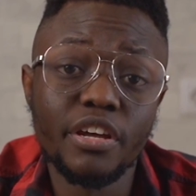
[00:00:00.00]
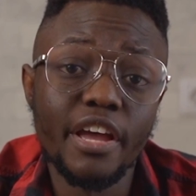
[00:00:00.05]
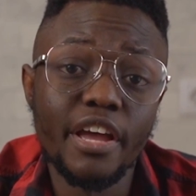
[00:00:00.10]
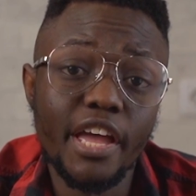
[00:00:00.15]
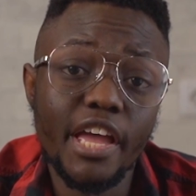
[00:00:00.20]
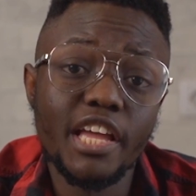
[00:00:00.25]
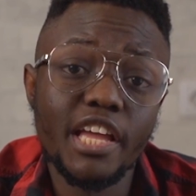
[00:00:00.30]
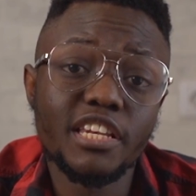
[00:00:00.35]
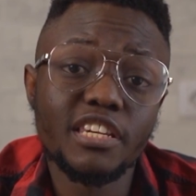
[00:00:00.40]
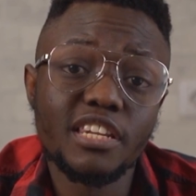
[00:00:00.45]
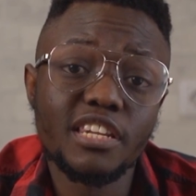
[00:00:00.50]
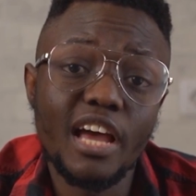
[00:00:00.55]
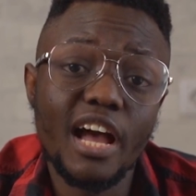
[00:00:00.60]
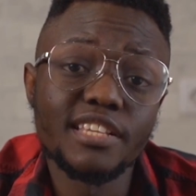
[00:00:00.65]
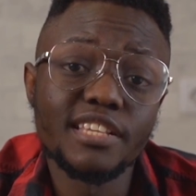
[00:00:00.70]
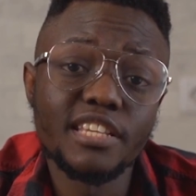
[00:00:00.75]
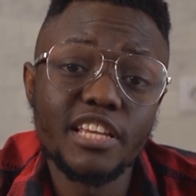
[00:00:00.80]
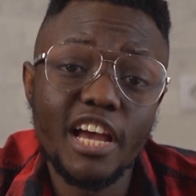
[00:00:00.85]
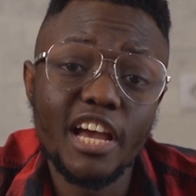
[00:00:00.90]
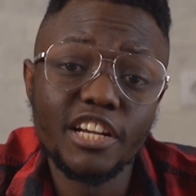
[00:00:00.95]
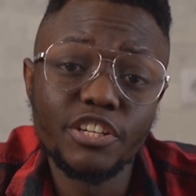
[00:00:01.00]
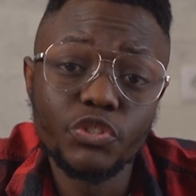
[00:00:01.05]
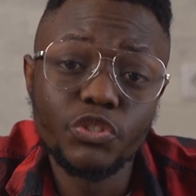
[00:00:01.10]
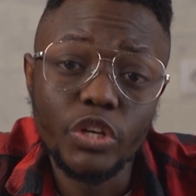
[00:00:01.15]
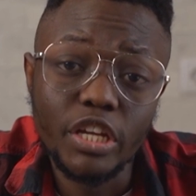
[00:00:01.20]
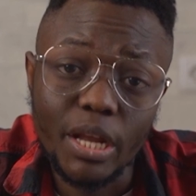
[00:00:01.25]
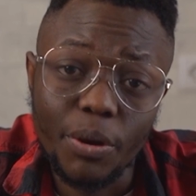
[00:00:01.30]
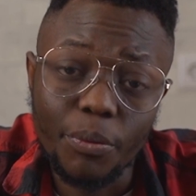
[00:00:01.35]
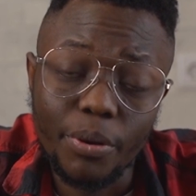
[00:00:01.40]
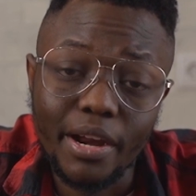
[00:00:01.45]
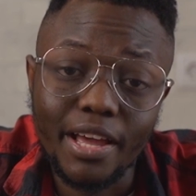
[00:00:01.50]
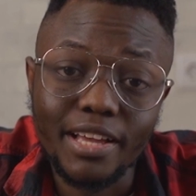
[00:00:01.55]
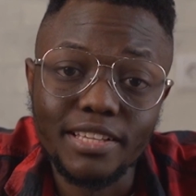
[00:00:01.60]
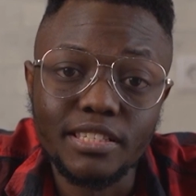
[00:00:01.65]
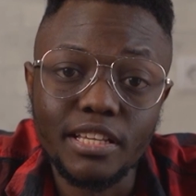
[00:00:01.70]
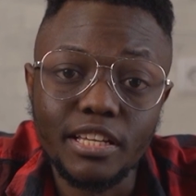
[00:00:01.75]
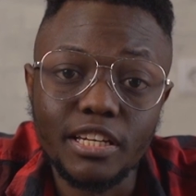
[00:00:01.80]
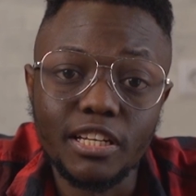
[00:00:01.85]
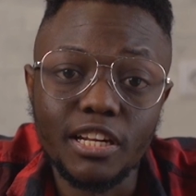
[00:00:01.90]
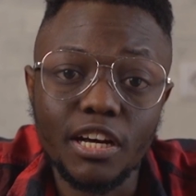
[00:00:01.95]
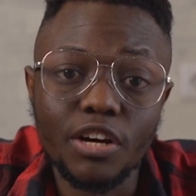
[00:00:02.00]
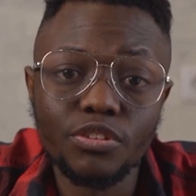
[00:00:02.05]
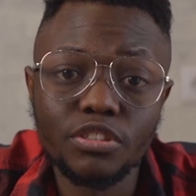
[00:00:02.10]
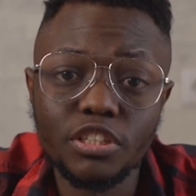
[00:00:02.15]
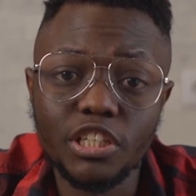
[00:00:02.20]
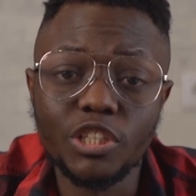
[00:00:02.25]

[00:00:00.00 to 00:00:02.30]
And as a young trader, when I started out,